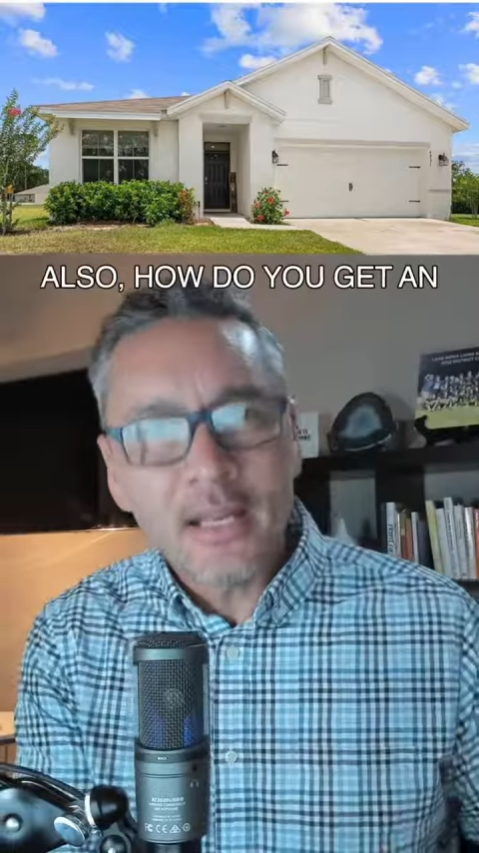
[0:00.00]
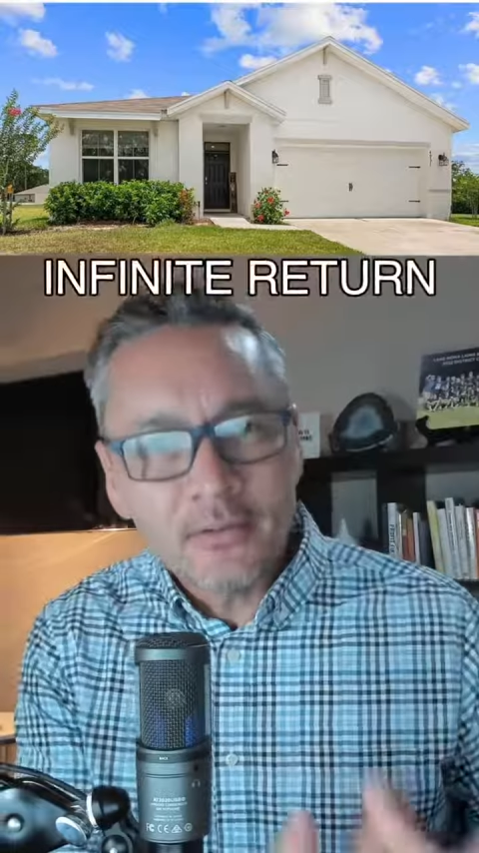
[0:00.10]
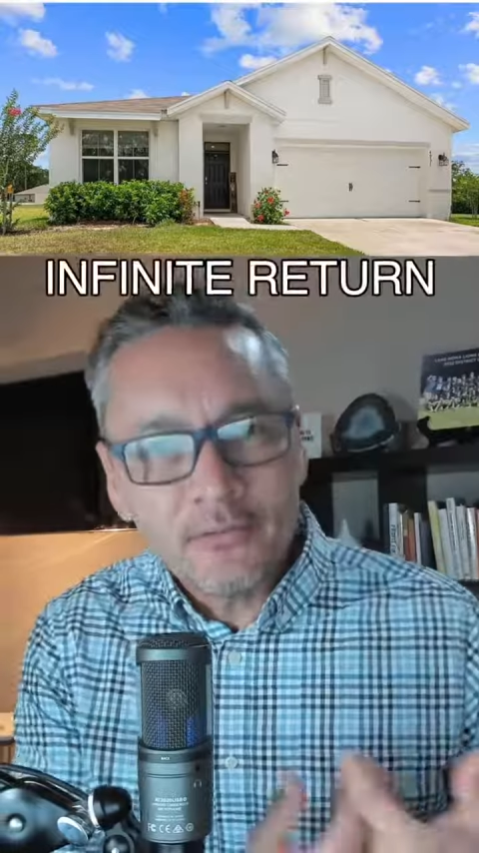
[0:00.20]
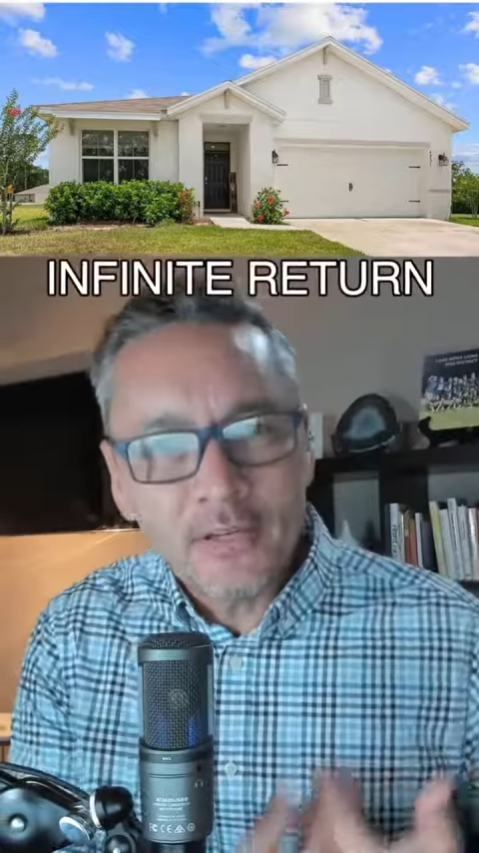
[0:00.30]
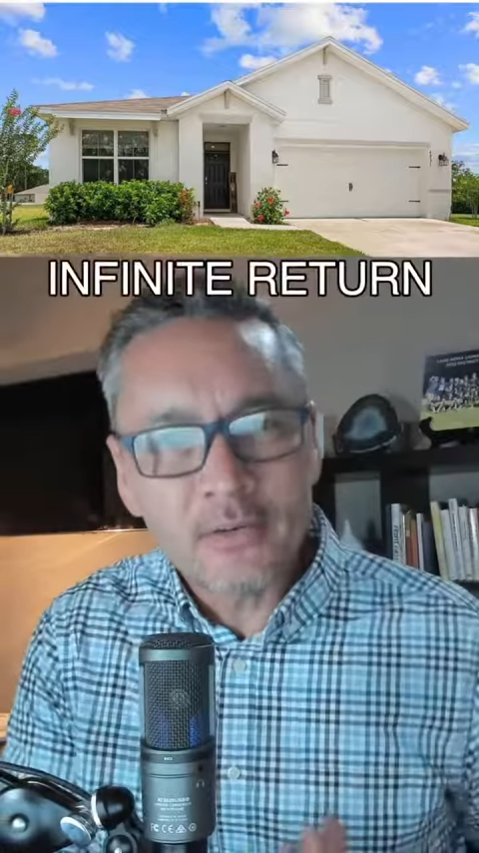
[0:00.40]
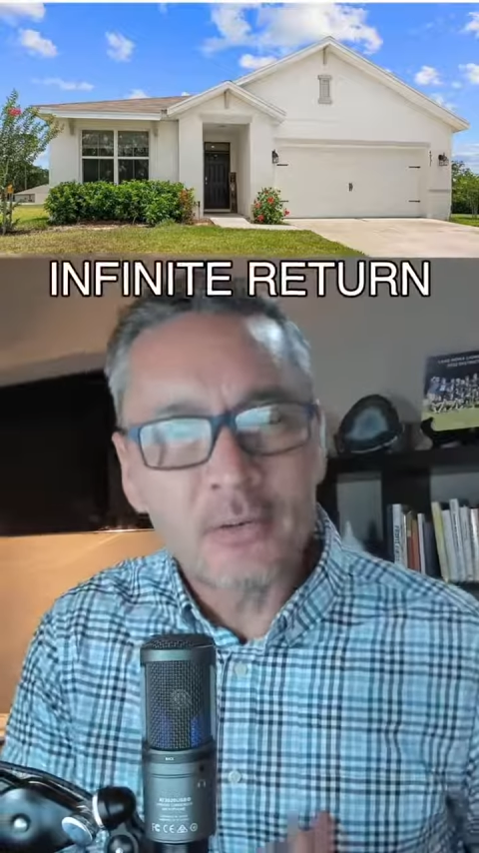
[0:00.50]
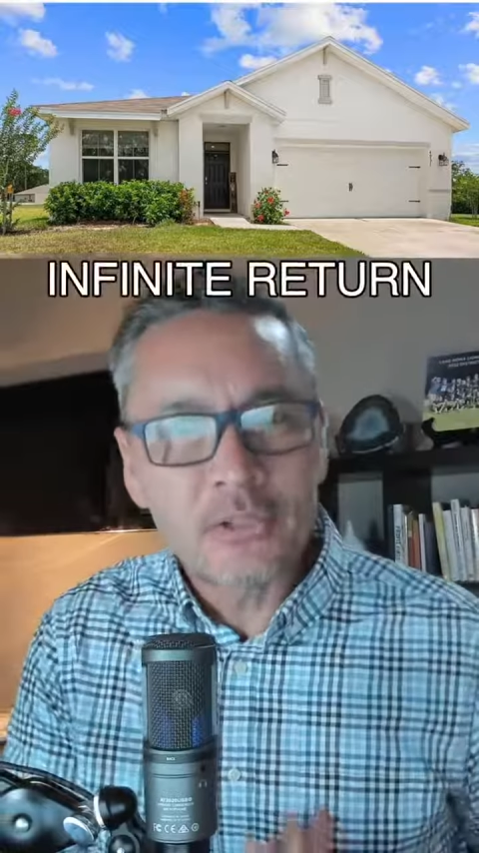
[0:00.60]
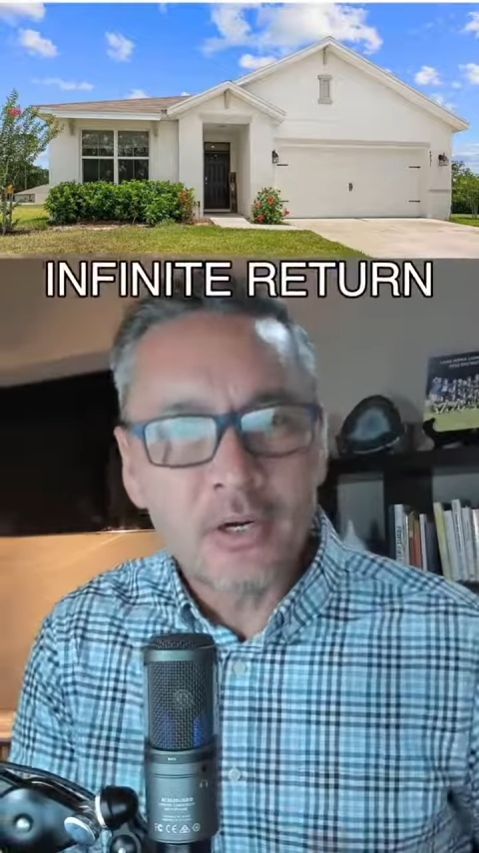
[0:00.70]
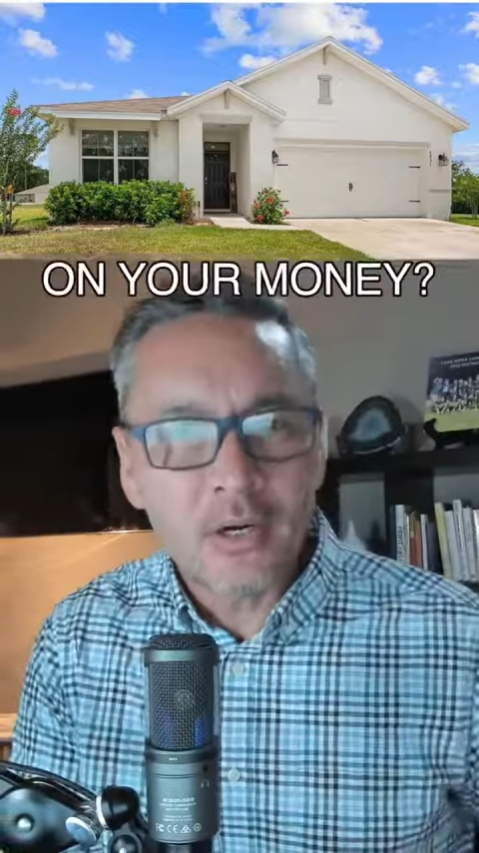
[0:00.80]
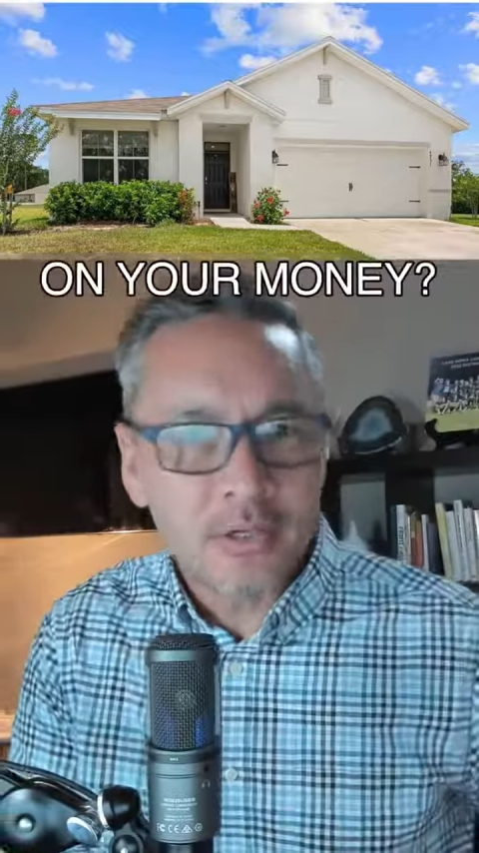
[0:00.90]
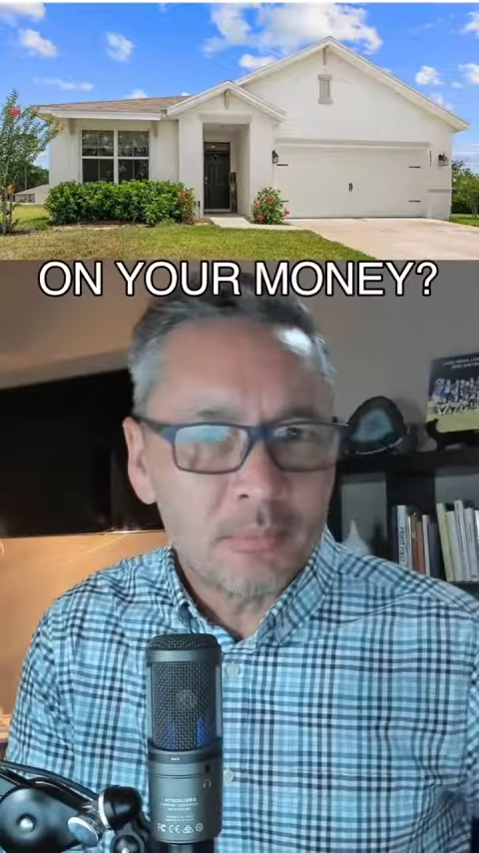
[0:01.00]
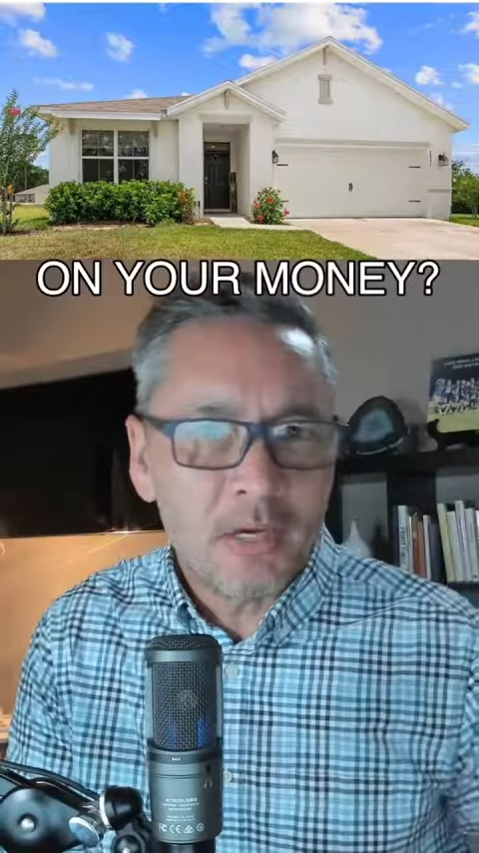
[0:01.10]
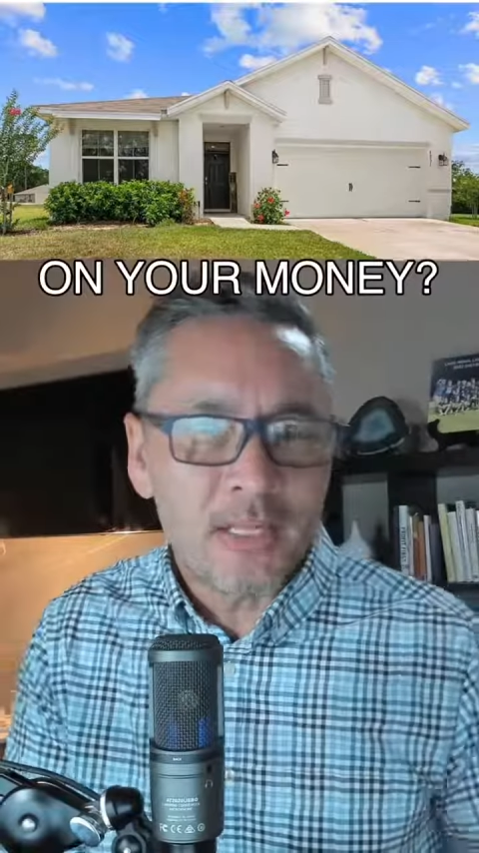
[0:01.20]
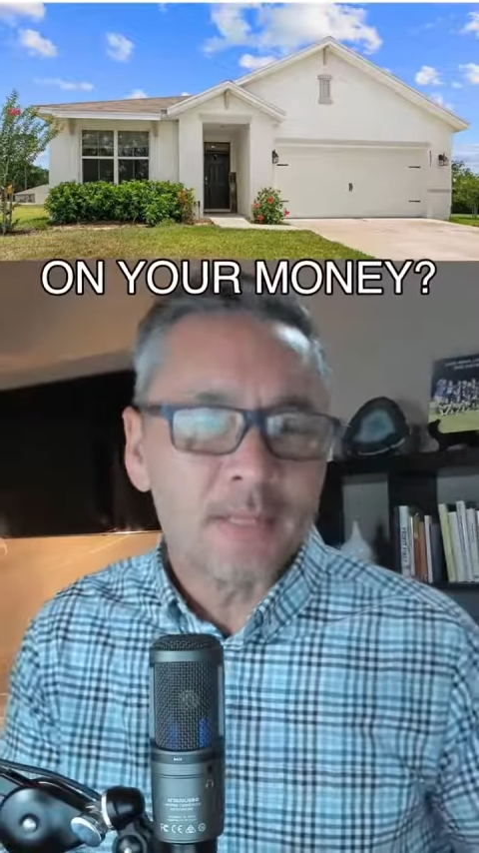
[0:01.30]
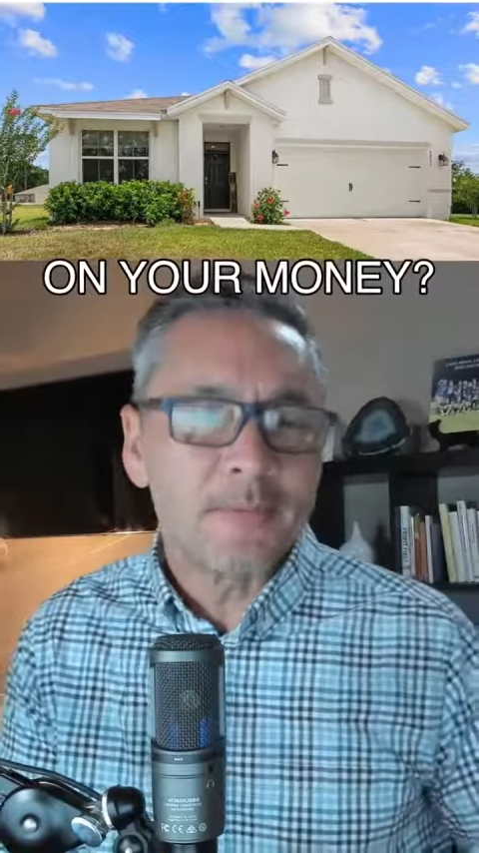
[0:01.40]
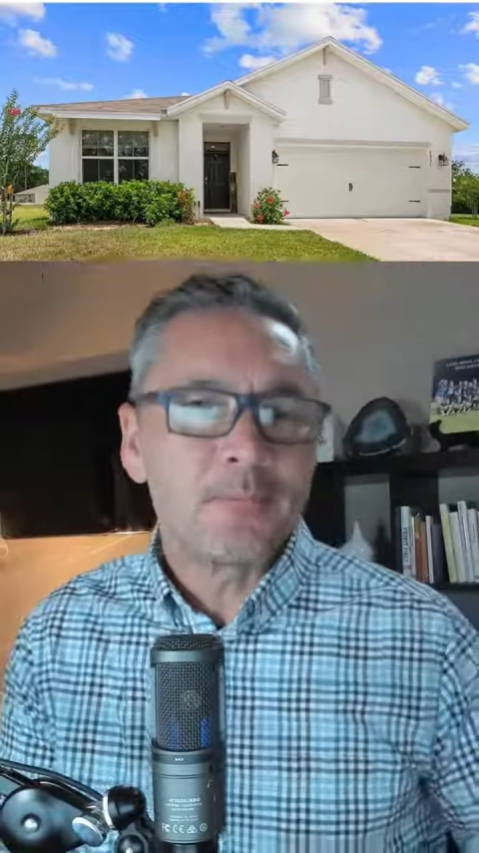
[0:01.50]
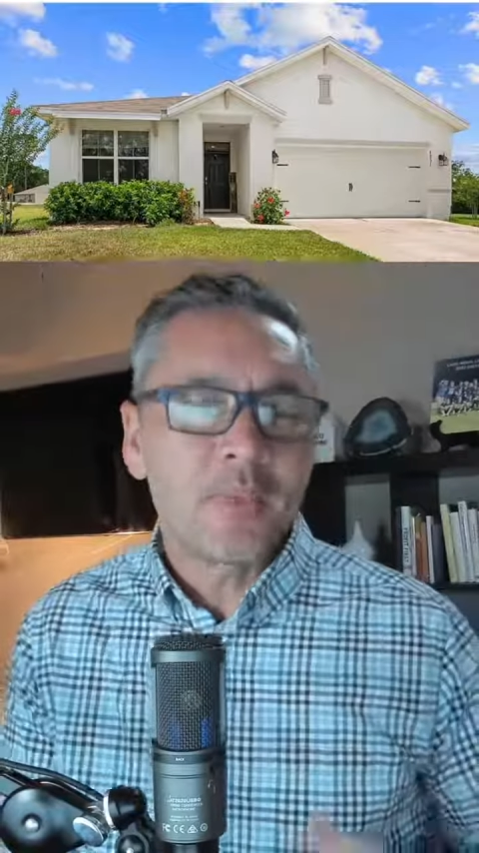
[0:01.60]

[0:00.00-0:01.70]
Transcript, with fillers: infinite return on your money?